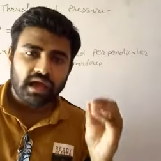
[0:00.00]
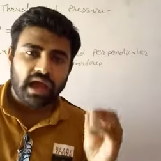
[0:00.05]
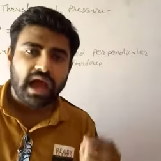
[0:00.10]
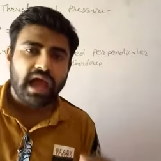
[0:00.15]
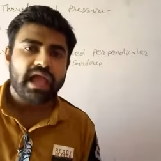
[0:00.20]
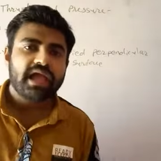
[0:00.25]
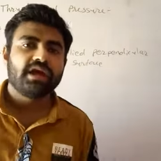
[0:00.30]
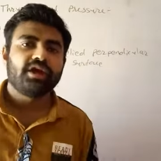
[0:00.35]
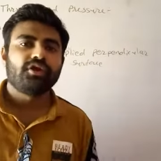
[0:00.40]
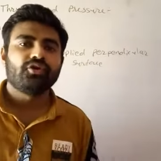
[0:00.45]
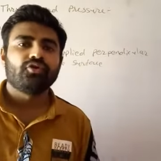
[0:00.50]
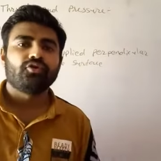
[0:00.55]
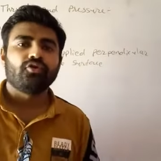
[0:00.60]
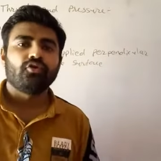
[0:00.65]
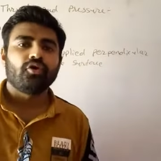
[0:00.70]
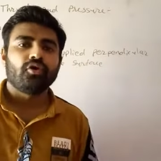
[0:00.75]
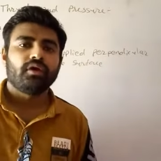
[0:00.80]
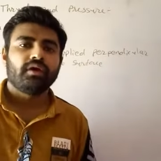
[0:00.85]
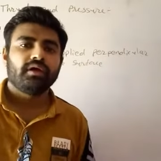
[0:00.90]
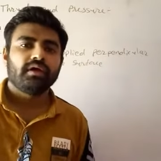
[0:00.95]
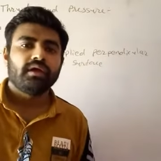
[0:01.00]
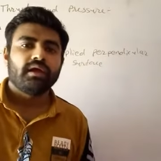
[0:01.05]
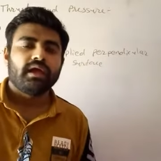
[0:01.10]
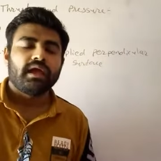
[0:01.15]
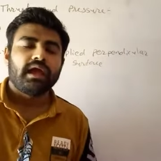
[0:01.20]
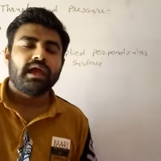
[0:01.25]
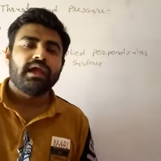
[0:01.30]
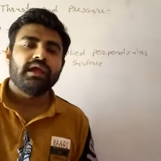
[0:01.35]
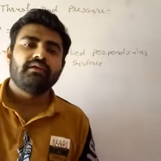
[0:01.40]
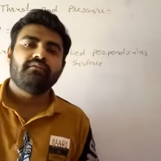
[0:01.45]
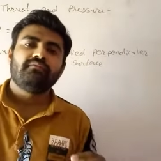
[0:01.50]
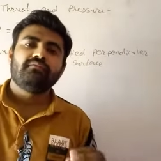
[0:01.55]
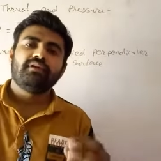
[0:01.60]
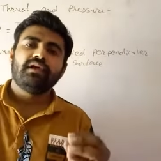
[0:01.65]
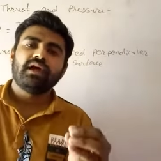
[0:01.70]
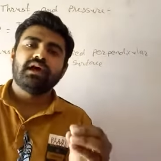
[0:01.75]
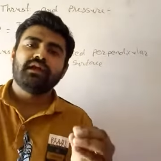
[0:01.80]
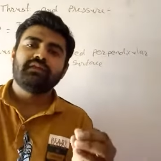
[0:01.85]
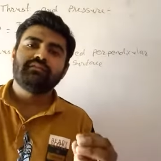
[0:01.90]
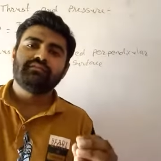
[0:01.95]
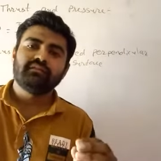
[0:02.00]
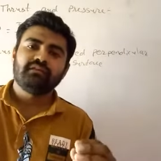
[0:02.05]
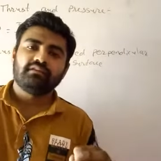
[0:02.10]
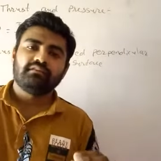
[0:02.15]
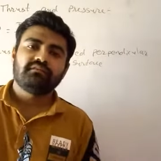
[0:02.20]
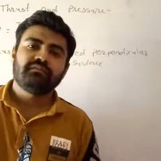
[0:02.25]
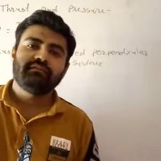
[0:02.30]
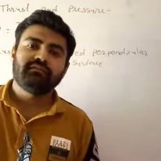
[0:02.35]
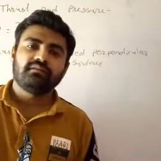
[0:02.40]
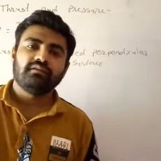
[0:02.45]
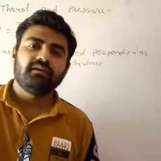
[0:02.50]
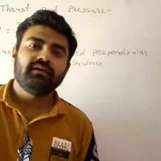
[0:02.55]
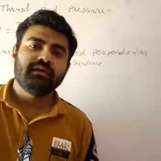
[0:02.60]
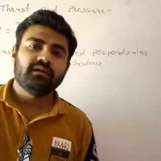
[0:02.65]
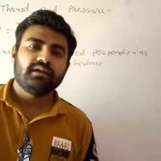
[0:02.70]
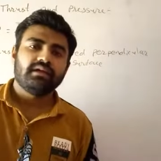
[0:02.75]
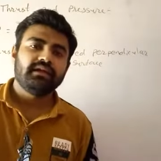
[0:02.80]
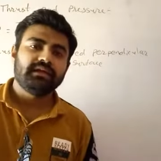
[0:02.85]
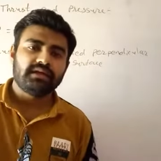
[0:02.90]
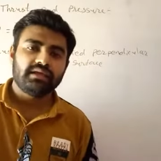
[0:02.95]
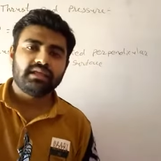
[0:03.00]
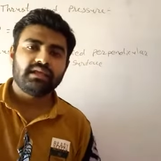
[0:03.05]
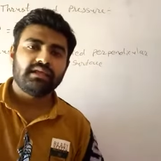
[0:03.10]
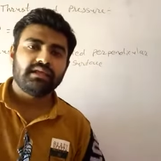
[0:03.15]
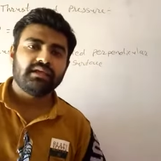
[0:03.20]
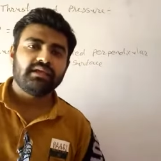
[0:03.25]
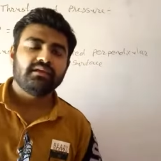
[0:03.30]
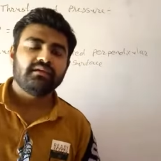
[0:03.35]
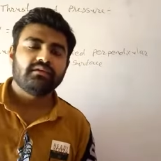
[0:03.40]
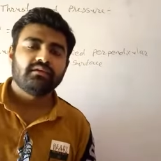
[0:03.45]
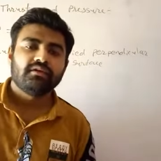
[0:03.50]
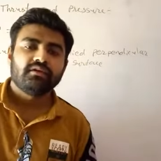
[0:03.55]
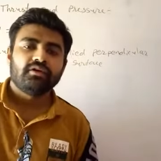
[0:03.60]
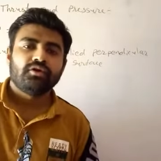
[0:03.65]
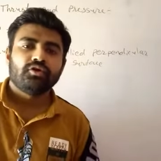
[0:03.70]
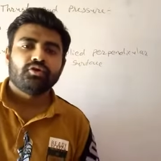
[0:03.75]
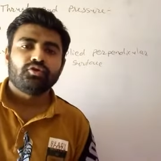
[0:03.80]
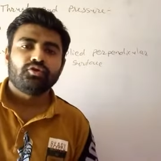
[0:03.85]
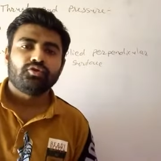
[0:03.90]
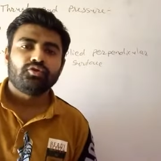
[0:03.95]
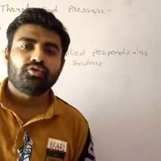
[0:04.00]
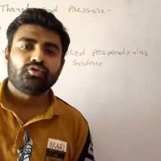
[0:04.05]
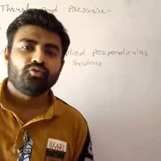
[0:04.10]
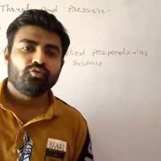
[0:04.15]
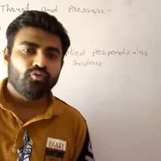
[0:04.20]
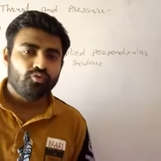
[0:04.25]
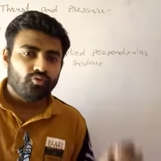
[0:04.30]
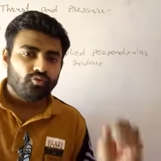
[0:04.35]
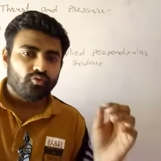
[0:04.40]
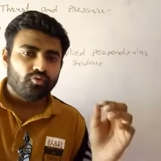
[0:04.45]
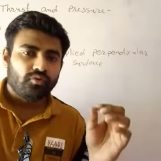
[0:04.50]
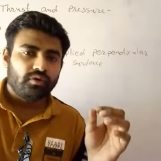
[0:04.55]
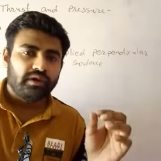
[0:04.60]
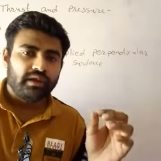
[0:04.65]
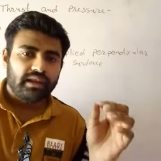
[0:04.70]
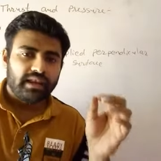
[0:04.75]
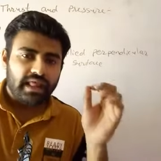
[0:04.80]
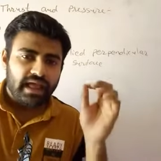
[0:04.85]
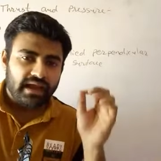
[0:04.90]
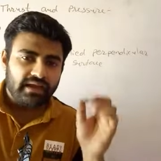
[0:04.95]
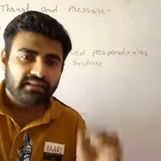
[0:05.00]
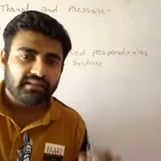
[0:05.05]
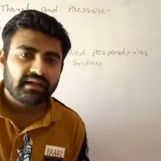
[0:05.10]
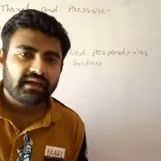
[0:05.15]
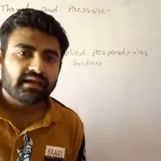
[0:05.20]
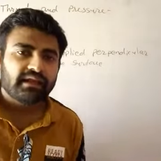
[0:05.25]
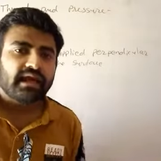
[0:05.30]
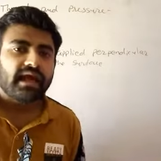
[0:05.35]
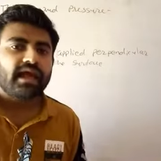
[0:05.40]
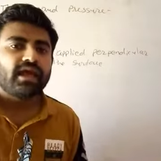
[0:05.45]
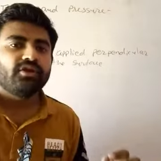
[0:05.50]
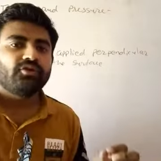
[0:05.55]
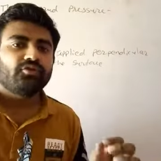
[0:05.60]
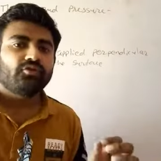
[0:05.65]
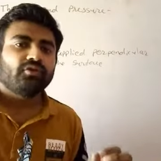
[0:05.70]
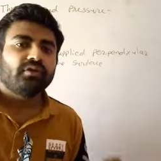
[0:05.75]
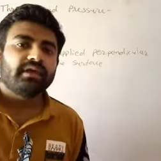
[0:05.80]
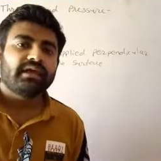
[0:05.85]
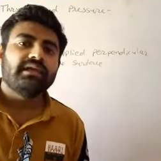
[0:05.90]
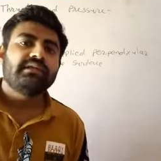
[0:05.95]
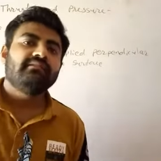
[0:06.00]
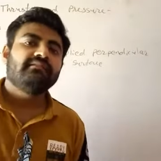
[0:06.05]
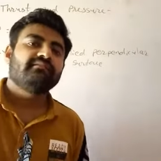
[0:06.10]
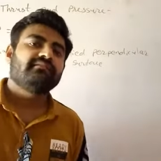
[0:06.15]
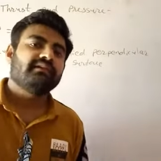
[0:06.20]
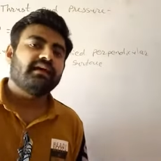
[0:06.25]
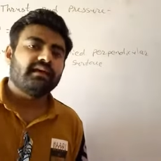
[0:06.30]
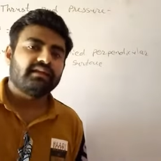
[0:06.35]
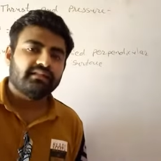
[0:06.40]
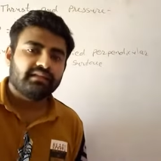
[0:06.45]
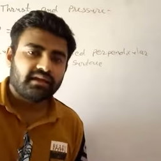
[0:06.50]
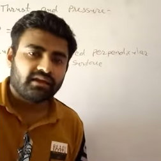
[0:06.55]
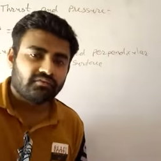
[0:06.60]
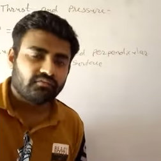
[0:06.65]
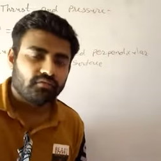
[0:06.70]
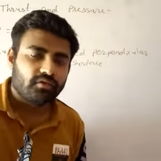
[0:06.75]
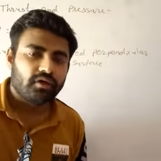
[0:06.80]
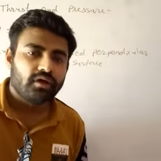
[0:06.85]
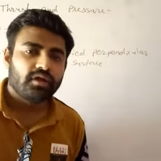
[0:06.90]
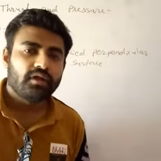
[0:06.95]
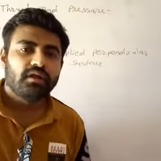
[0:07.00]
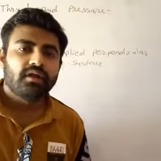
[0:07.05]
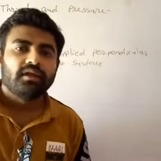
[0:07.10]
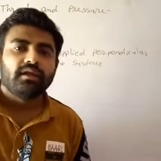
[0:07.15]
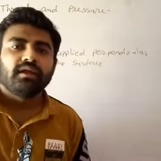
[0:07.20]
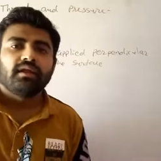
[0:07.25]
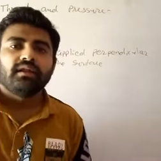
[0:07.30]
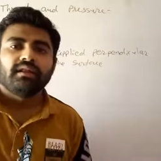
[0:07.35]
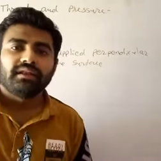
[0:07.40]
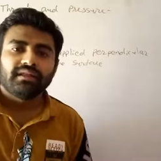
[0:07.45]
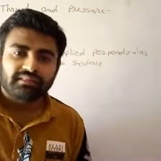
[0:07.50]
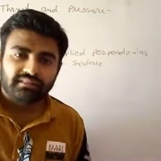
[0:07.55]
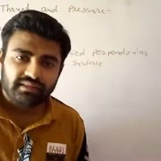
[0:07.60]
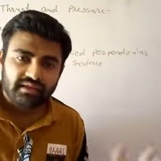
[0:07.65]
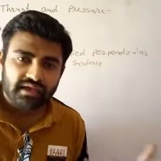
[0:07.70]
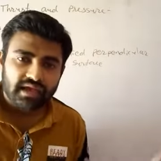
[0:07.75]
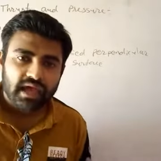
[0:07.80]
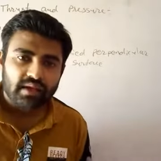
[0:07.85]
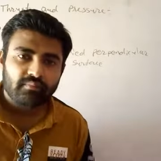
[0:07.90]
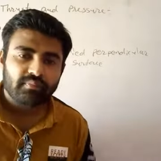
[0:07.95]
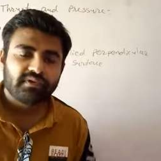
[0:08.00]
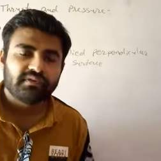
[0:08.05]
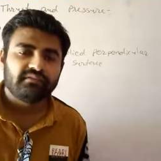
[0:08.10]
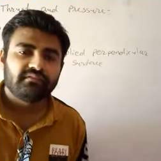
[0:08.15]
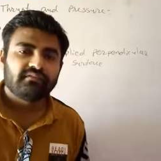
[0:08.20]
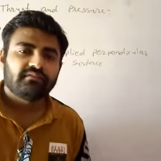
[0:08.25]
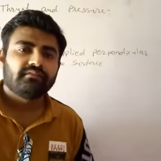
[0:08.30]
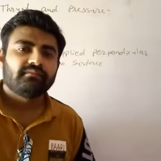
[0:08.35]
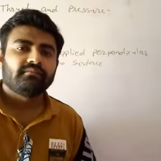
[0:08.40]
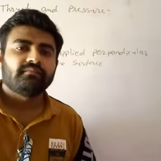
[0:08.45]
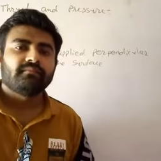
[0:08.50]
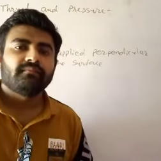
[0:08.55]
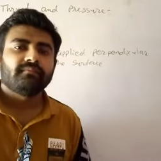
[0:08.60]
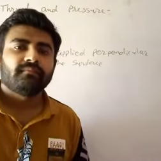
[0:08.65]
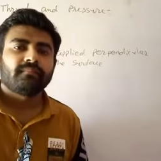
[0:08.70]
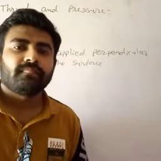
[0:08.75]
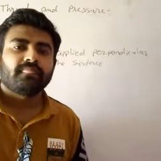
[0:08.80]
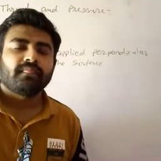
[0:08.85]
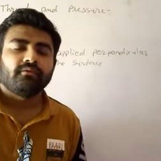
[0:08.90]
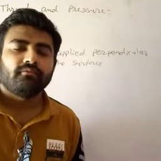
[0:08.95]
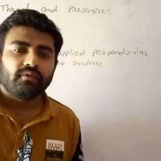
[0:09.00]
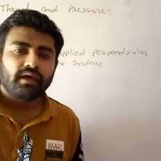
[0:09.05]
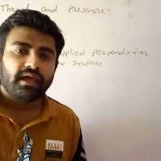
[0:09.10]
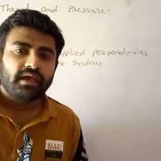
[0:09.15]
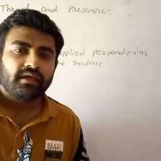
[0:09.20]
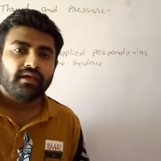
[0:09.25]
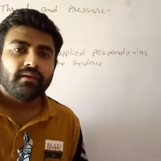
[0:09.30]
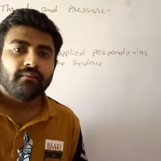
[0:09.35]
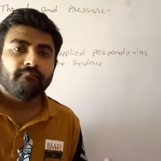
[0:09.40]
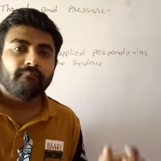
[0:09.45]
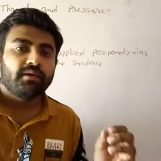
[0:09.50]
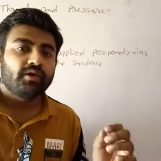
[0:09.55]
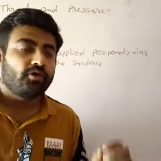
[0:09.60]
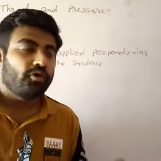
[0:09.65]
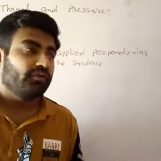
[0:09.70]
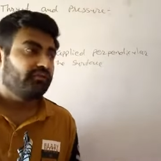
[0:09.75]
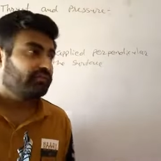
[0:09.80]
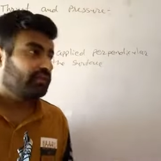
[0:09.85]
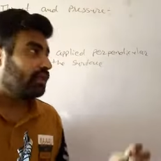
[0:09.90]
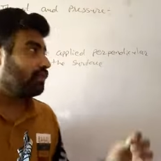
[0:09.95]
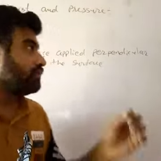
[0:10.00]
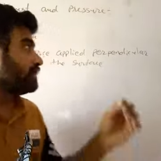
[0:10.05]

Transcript: iron rod, and we are just hitting to let that iron rod inside that wall, nothing happens. Why? Because now